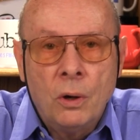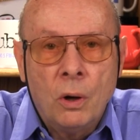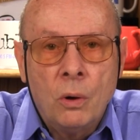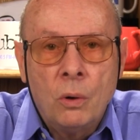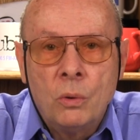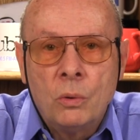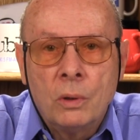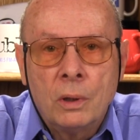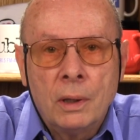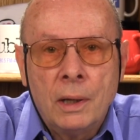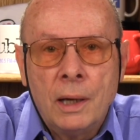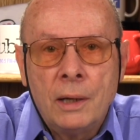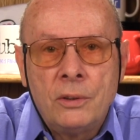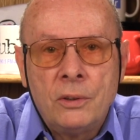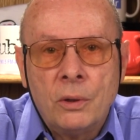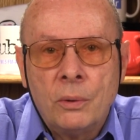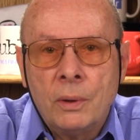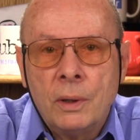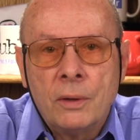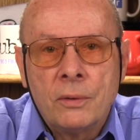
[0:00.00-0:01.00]
Don't
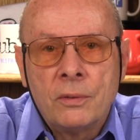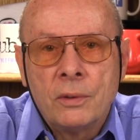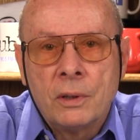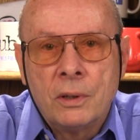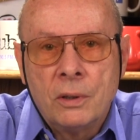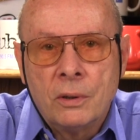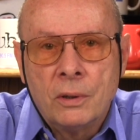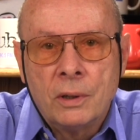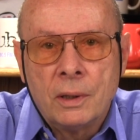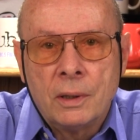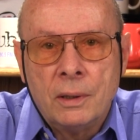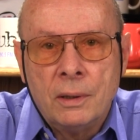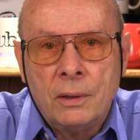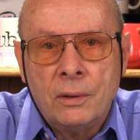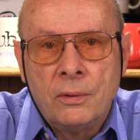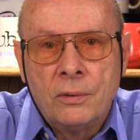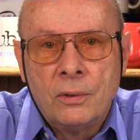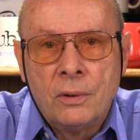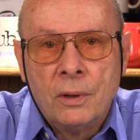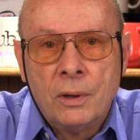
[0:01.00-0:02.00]
let your
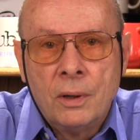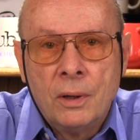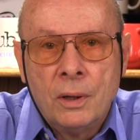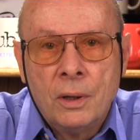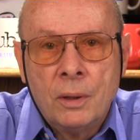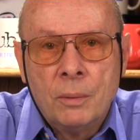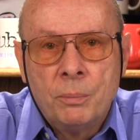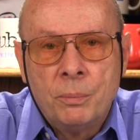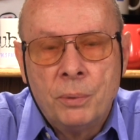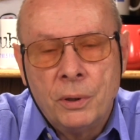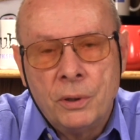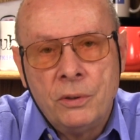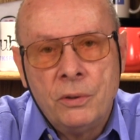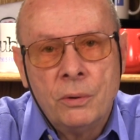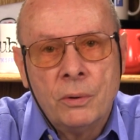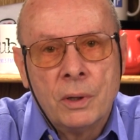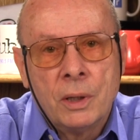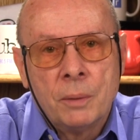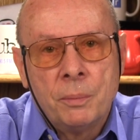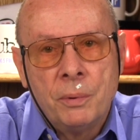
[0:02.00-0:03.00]
insecurities puts
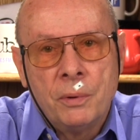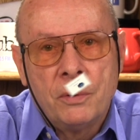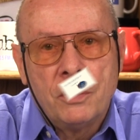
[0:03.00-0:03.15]
you in a